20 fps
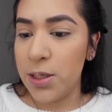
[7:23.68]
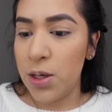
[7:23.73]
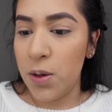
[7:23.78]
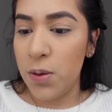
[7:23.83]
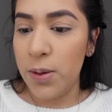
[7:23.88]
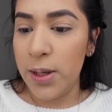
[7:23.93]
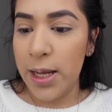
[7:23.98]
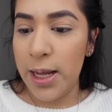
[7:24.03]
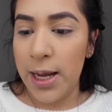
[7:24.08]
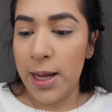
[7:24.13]

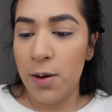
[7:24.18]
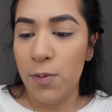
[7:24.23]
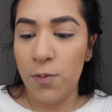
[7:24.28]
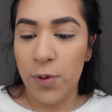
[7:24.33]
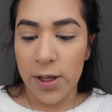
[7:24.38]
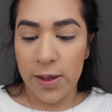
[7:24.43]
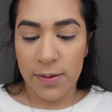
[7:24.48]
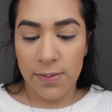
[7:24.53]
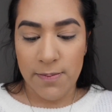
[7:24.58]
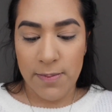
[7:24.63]
go in
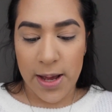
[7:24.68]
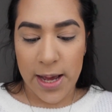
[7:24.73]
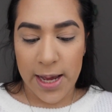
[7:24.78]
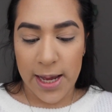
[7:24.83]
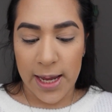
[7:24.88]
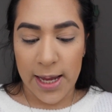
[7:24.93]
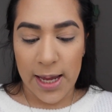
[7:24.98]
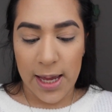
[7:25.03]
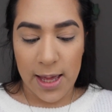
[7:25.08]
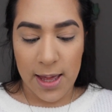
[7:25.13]
with
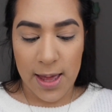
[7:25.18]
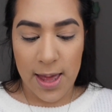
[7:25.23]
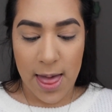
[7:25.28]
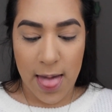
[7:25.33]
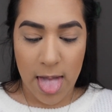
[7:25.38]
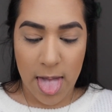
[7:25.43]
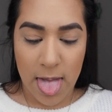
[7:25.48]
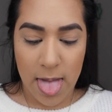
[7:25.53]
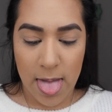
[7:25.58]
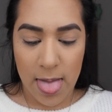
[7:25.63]
my
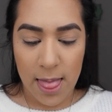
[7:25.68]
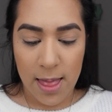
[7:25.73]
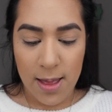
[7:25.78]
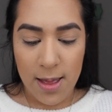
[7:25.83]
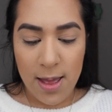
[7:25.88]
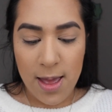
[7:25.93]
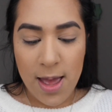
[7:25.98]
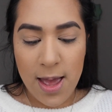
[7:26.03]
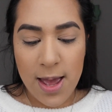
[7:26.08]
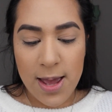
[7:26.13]

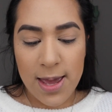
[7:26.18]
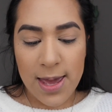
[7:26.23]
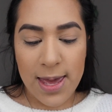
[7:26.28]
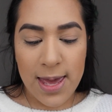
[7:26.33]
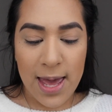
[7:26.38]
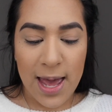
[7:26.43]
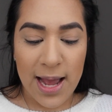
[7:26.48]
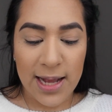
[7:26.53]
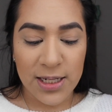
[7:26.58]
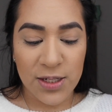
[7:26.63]

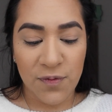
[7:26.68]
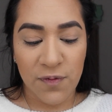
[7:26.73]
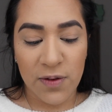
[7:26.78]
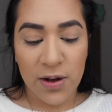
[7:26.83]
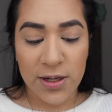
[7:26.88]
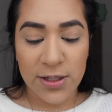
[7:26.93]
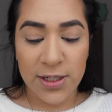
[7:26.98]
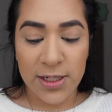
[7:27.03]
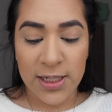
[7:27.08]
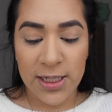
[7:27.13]
Kat
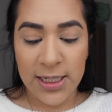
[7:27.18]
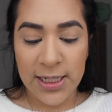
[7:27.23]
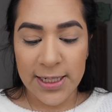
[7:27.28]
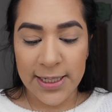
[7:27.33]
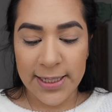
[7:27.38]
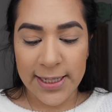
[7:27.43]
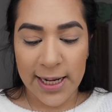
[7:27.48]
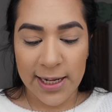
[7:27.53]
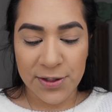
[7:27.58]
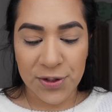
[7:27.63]
Von
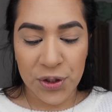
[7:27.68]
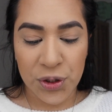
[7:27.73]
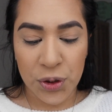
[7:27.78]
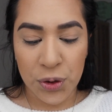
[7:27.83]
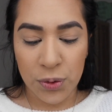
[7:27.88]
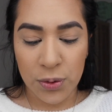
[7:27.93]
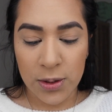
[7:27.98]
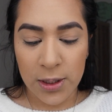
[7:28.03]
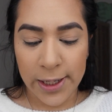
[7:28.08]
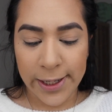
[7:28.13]
D
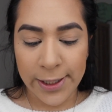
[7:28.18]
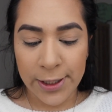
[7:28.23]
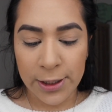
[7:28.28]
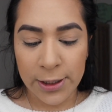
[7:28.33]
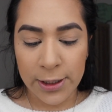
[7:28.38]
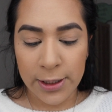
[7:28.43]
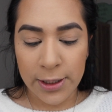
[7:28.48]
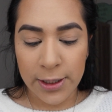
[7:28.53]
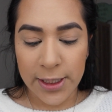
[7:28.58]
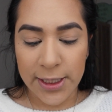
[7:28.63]
tattoo
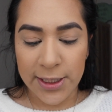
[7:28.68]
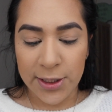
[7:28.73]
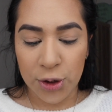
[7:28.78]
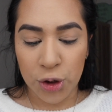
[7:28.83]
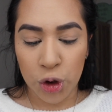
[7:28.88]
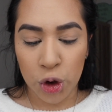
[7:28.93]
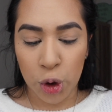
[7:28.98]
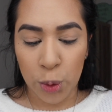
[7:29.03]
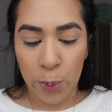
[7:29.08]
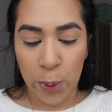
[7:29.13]
liner
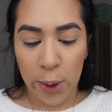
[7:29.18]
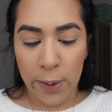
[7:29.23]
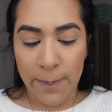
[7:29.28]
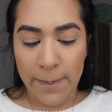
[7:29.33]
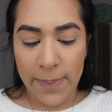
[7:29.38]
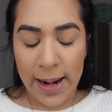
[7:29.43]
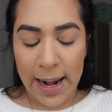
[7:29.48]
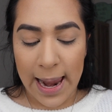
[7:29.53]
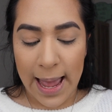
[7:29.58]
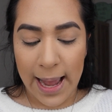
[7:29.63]
in Trooper
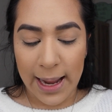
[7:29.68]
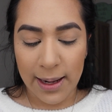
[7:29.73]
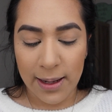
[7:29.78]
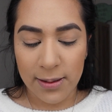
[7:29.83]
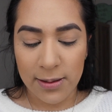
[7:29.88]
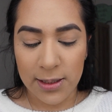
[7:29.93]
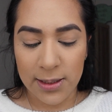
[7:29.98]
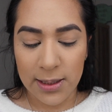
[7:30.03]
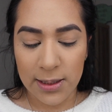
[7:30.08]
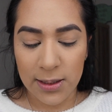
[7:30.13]

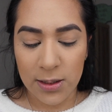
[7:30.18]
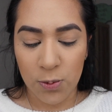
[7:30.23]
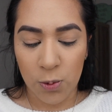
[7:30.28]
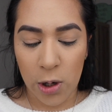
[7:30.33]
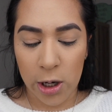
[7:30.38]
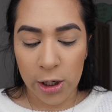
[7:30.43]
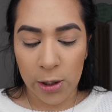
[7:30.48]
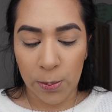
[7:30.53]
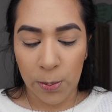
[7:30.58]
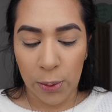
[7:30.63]
Black. This is
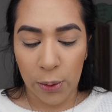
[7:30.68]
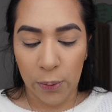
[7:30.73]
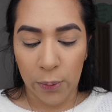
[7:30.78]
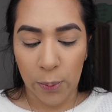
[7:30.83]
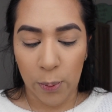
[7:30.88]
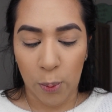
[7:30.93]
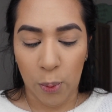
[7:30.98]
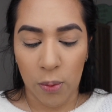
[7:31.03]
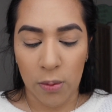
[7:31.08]
waterproof